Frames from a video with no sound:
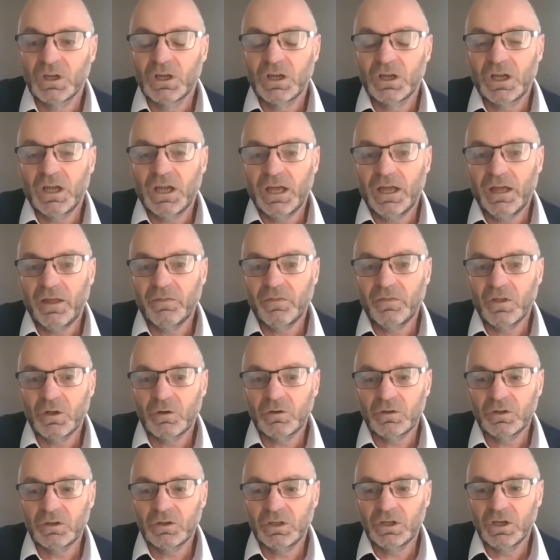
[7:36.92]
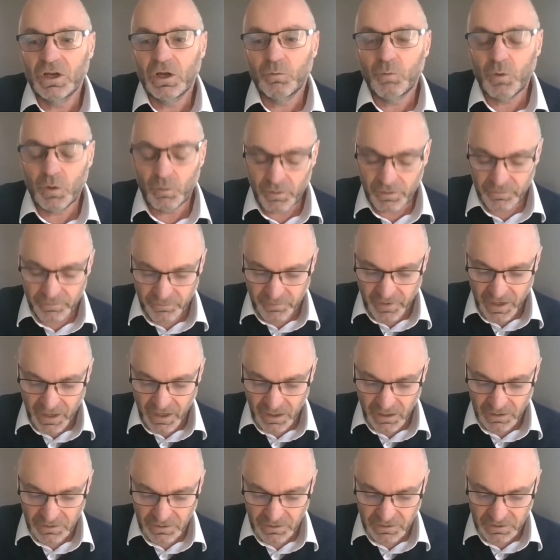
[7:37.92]
And that, what we've
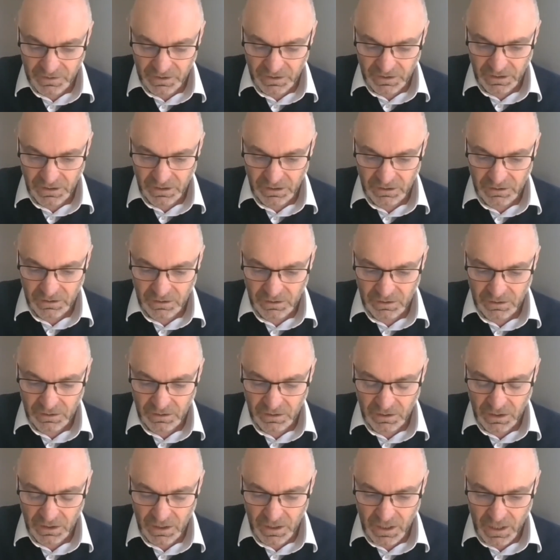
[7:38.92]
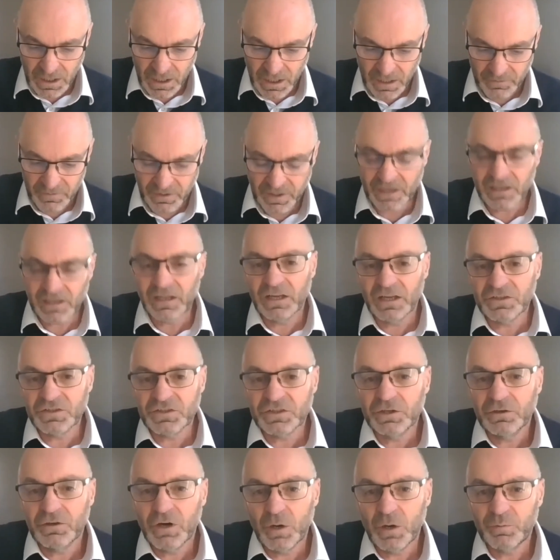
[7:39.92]
found in the Adelaide
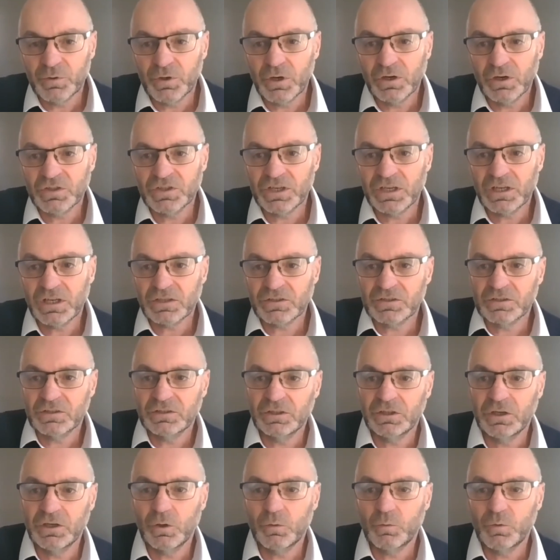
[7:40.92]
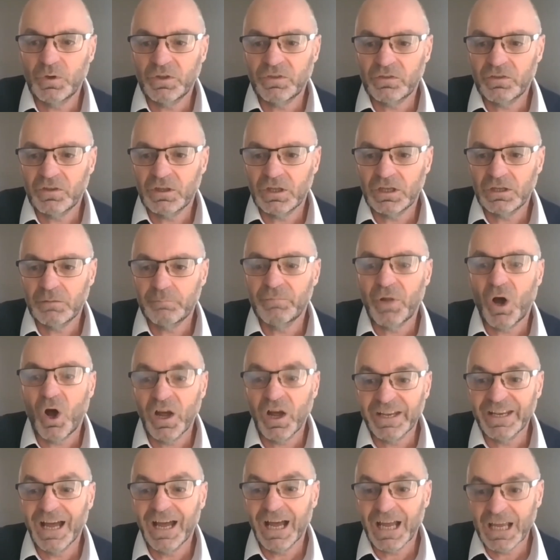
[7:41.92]
Zero project, with the by
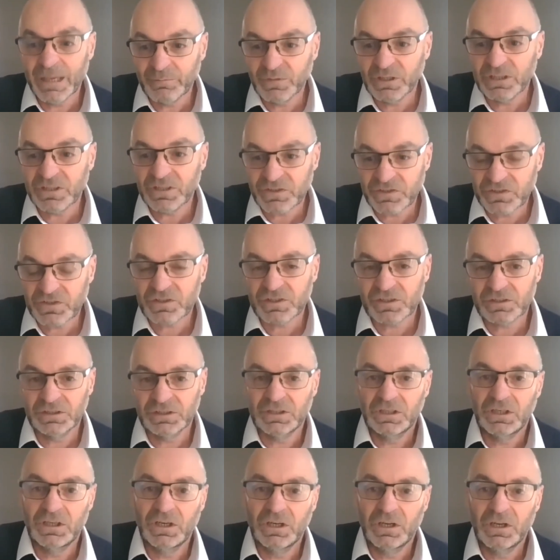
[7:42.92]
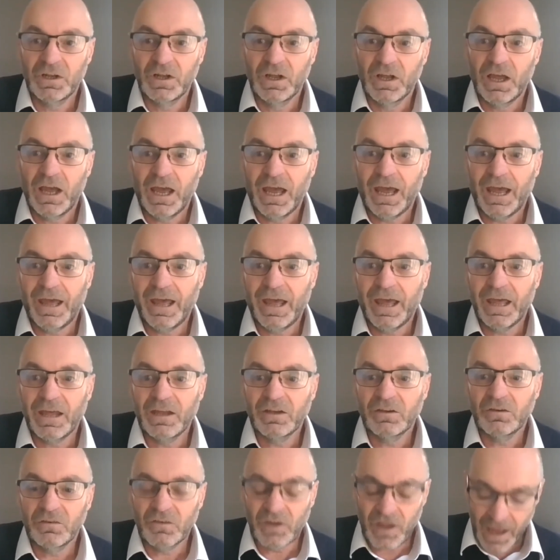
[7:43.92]
name list,
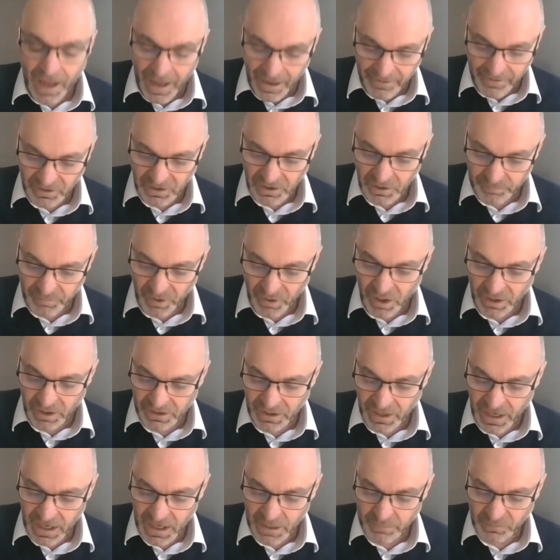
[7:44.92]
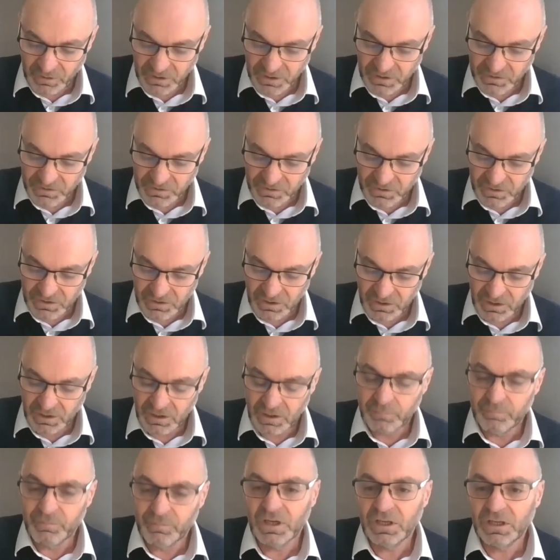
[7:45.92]
and having a by name list
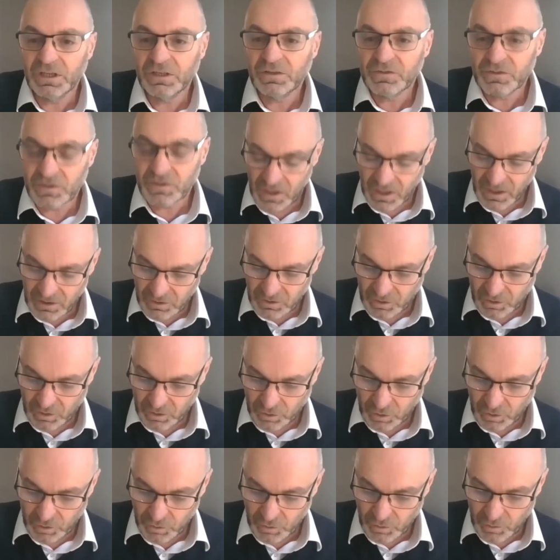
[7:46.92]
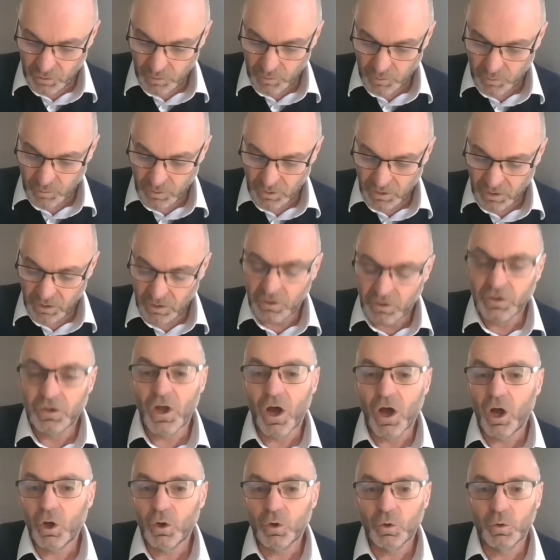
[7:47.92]
means that you
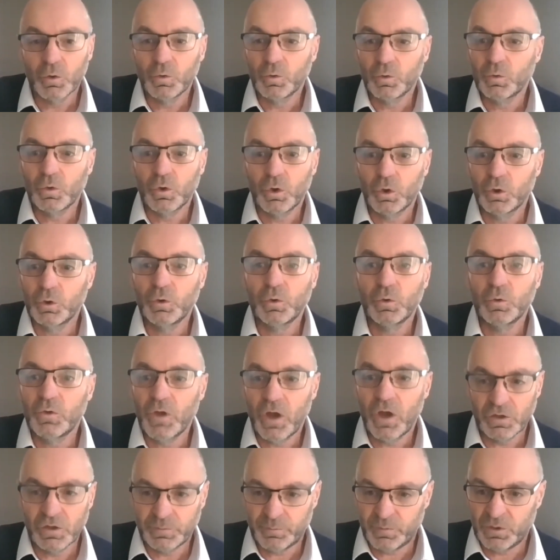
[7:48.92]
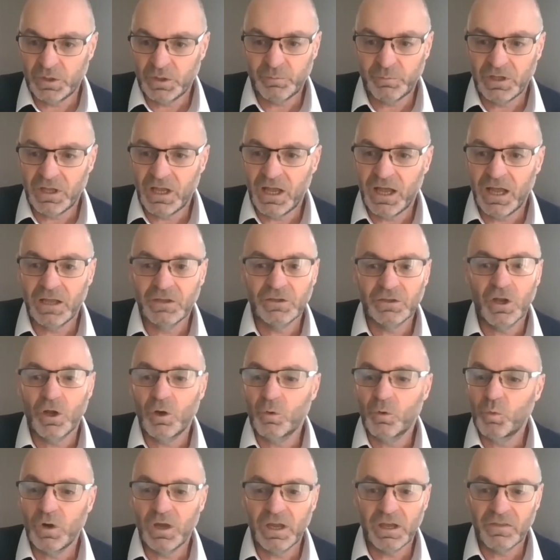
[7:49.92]
know who those people are,
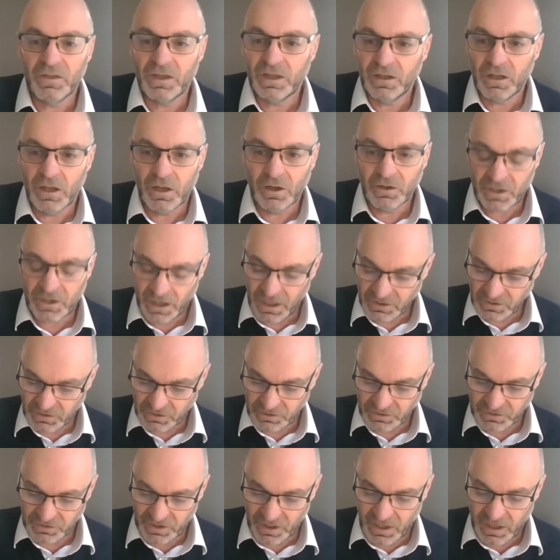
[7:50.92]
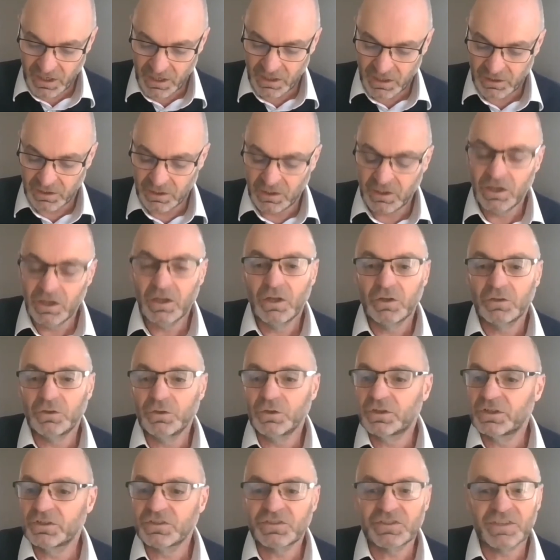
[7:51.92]
where their locations are. You
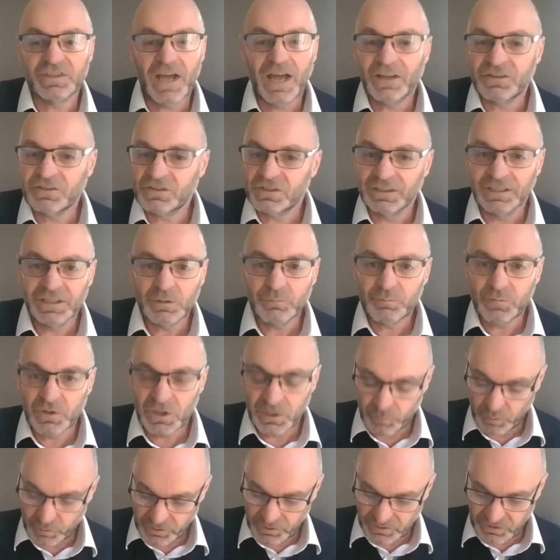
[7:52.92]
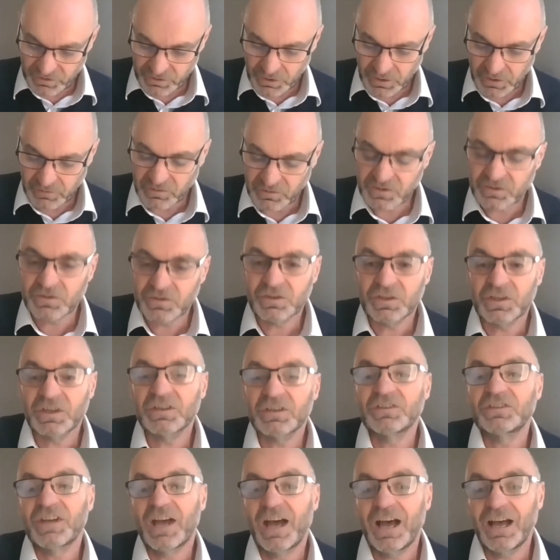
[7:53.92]
can start to link people to services. You can
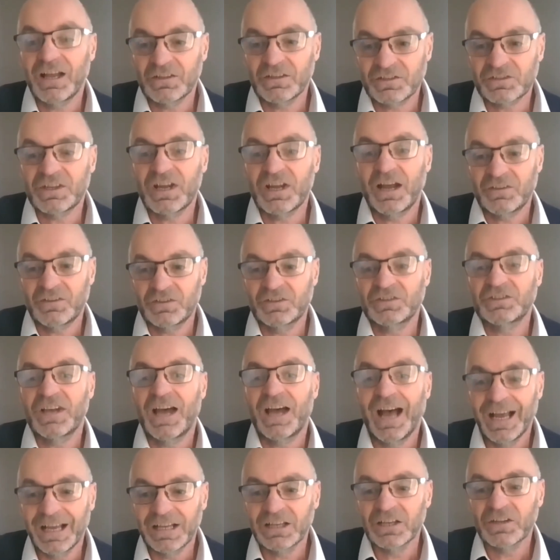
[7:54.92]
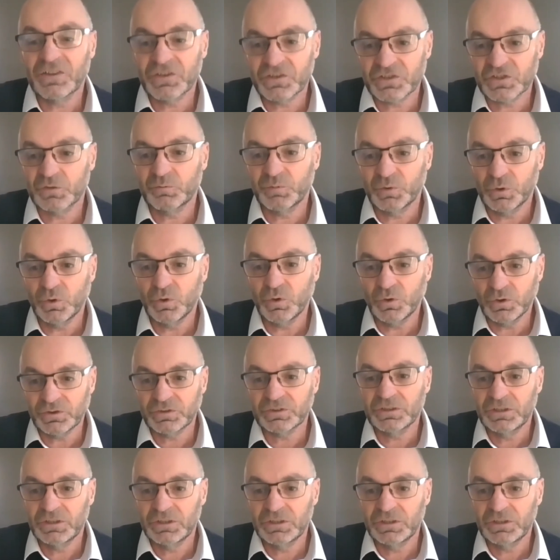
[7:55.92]
start to tailor the support.